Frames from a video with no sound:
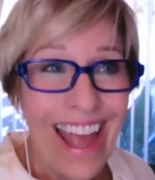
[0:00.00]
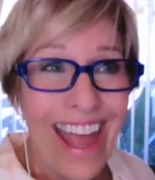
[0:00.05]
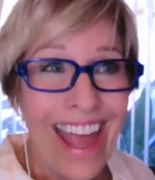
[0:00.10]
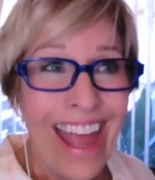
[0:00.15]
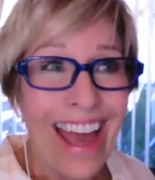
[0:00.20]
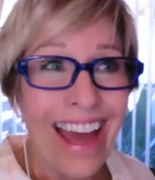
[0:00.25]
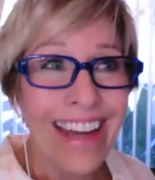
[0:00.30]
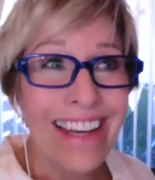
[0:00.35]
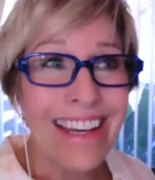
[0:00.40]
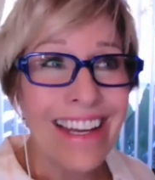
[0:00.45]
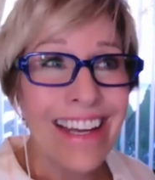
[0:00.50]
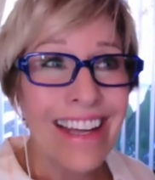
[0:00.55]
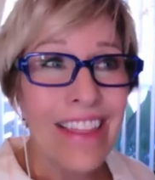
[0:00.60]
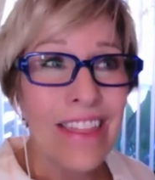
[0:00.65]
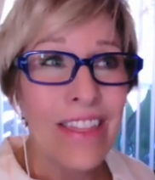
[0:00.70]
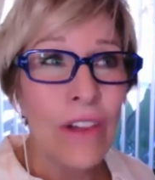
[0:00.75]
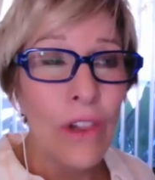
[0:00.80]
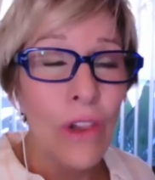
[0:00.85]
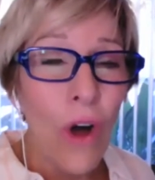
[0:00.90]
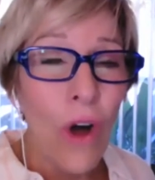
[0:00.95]
And
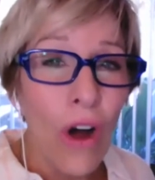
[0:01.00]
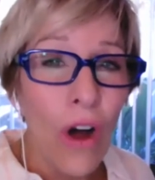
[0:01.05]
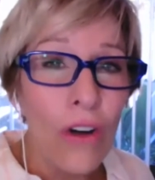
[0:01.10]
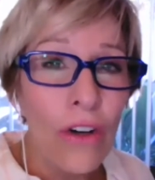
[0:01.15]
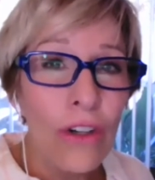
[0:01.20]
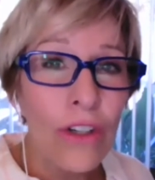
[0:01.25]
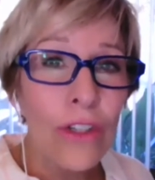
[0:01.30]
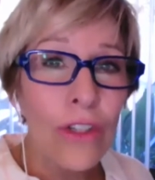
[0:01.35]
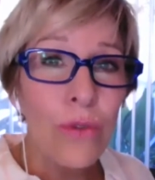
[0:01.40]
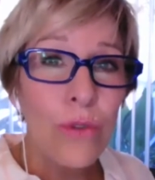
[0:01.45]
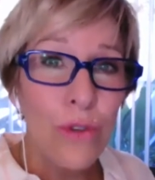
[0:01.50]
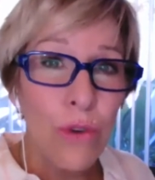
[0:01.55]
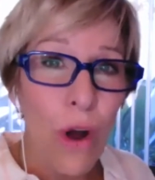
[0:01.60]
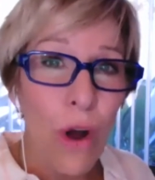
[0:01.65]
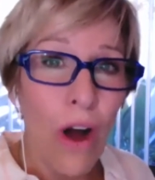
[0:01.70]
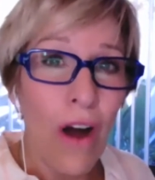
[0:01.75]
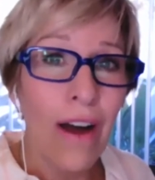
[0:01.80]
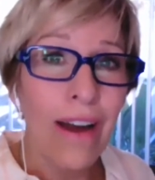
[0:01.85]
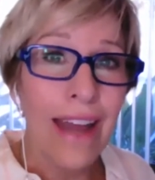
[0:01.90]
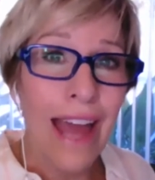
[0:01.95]
the longer you
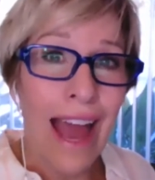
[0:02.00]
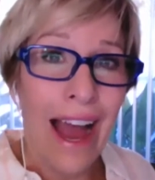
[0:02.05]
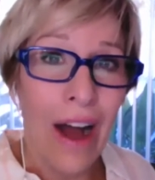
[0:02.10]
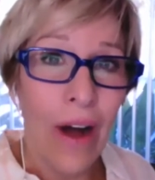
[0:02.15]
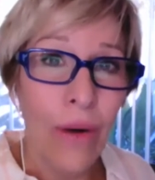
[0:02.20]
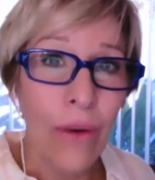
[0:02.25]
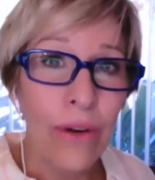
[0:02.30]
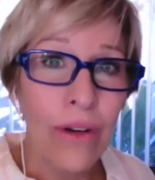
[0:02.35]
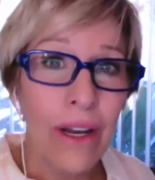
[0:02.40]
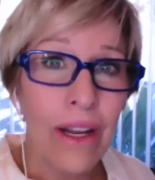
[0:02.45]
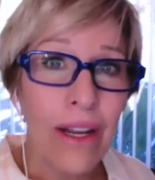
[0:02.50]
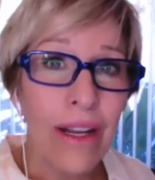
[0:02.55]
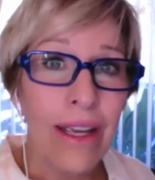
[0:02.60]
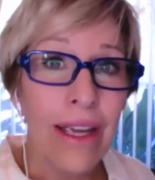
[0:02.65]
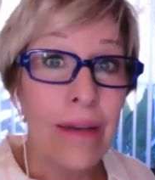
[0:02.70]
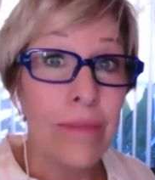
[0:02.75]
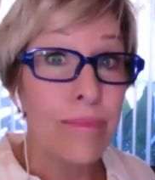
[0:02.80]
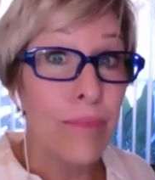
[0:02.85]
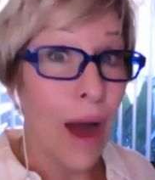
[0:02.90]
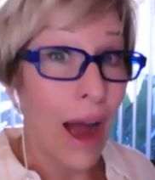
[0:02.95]
draw it out,
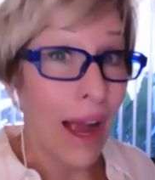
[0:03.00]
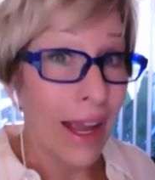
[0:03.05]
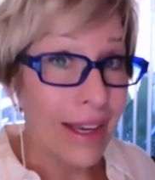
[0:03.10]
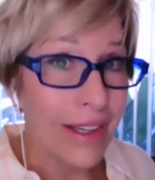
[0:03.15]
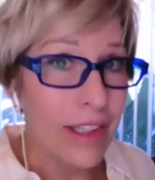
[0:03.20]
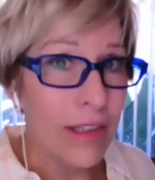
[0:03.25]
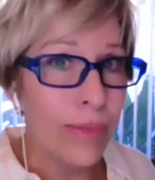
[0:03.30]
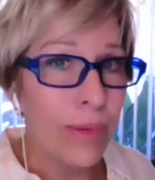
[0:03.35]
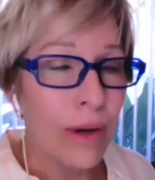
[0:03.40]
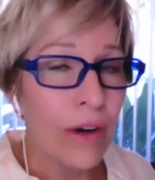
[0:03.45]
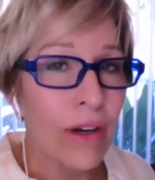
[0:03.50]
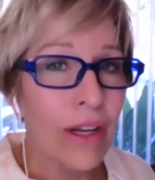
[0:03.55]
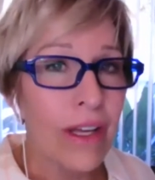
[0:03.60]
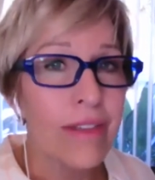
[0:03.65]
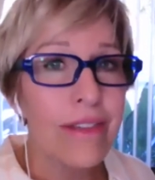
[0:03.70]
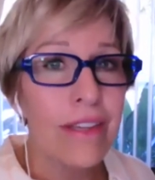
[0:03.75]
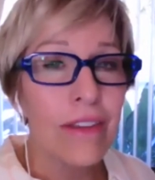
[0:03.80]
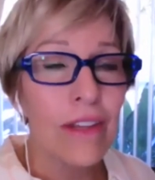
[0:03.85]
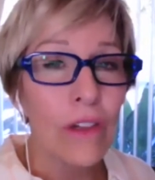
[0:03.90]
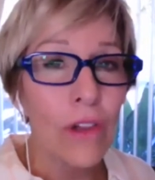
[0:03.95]
in my
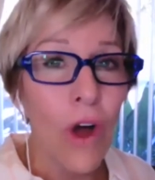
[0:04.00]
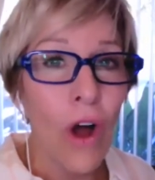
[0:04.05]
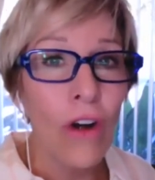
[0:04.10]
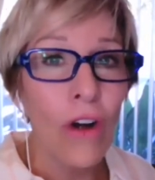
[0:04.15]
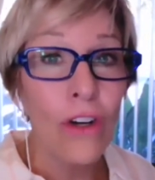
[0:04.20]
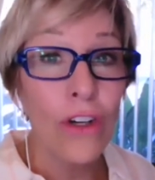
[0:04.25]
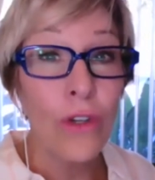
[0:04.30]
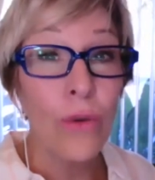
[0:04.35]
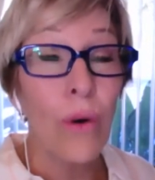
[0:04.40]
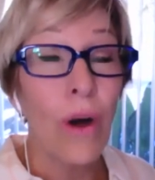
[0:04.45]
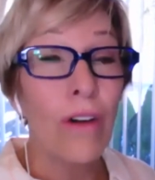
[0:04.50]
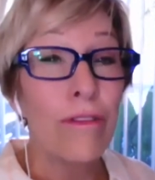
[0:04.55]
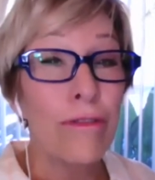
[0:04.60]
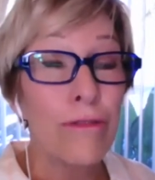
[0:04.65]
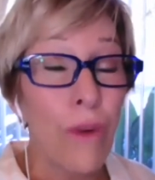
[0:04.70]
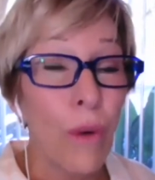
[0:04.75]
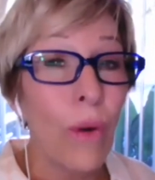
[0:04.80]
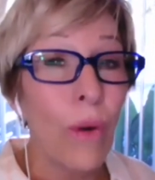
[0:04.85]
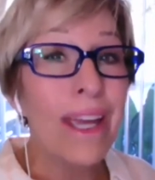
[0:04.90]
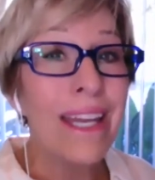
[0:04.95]
experience, and the longer you
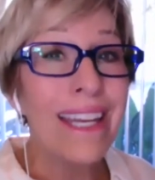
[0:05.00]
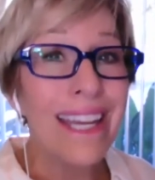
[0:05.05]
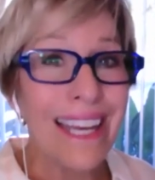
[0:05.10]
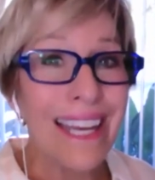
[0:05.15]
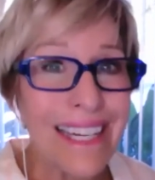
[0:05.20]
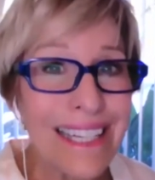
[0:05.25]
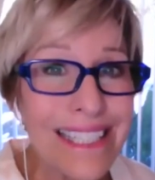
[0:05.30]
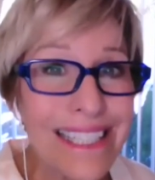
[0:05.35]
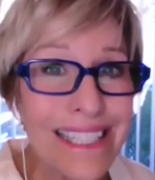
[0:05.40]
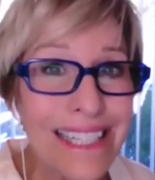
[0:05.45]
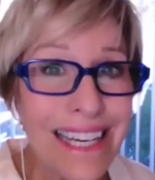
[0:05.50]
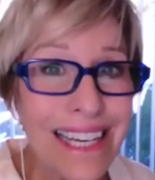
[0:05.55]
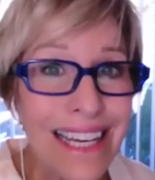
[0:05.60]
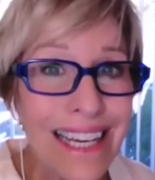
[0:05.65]
avoid it,